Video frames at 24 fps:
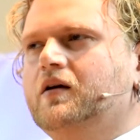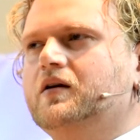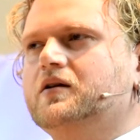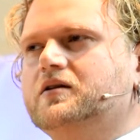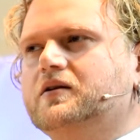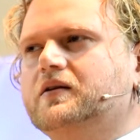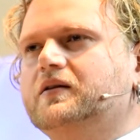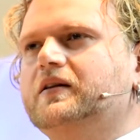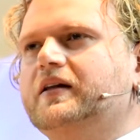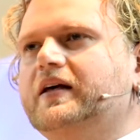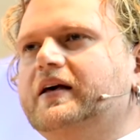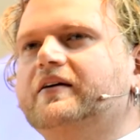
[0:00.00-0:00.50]

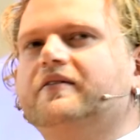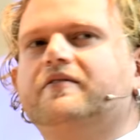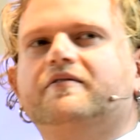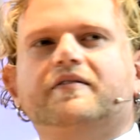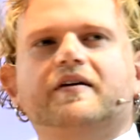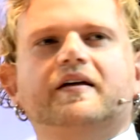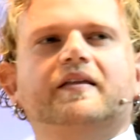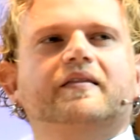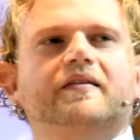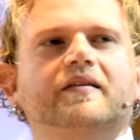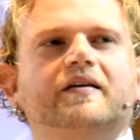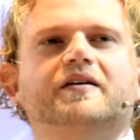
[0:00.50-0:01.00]
To live
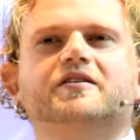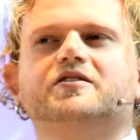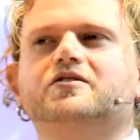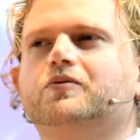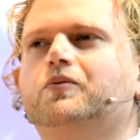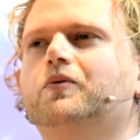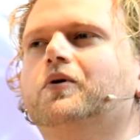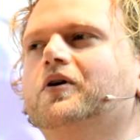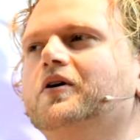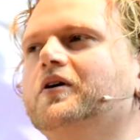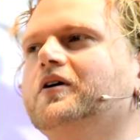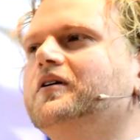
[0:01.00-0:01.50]
in this
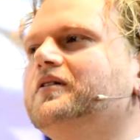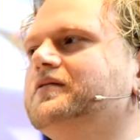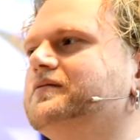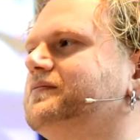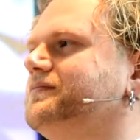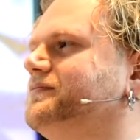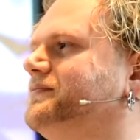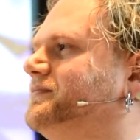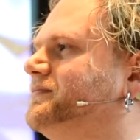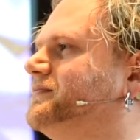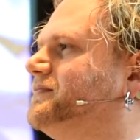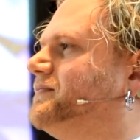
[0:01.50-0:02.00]
world,
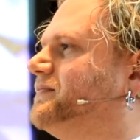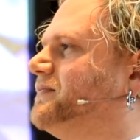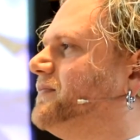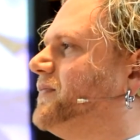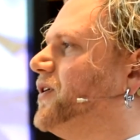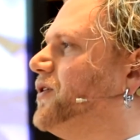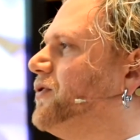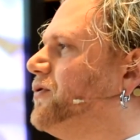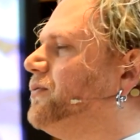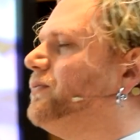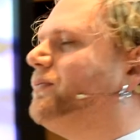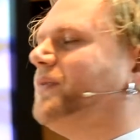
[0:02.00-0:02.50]

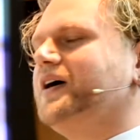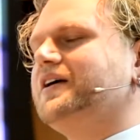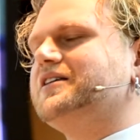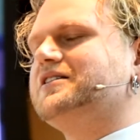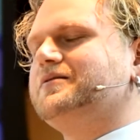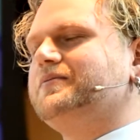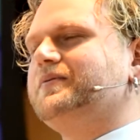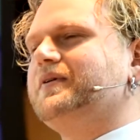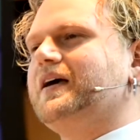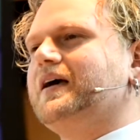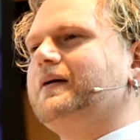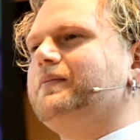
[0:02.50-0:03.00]
you
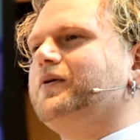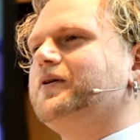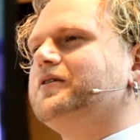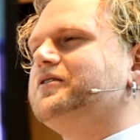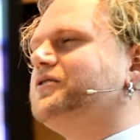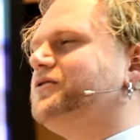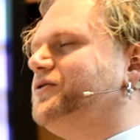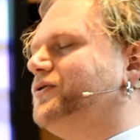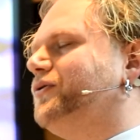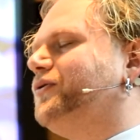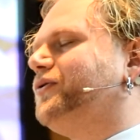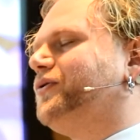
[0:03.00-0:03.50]
must be able
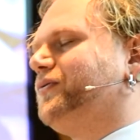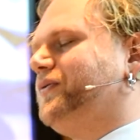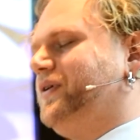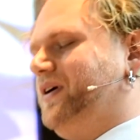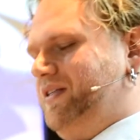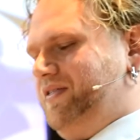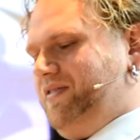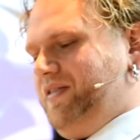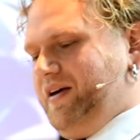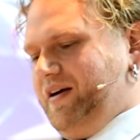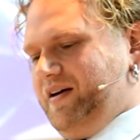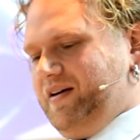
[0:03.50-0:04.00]
to do 3
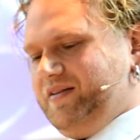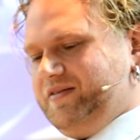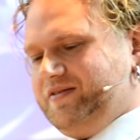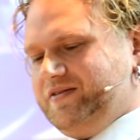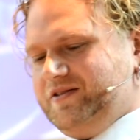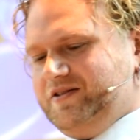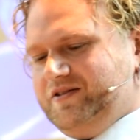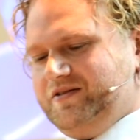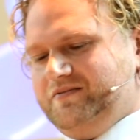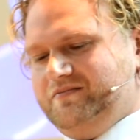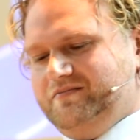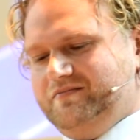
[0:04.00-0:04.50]

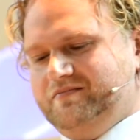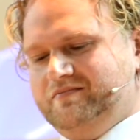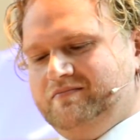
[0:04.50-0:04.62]
things.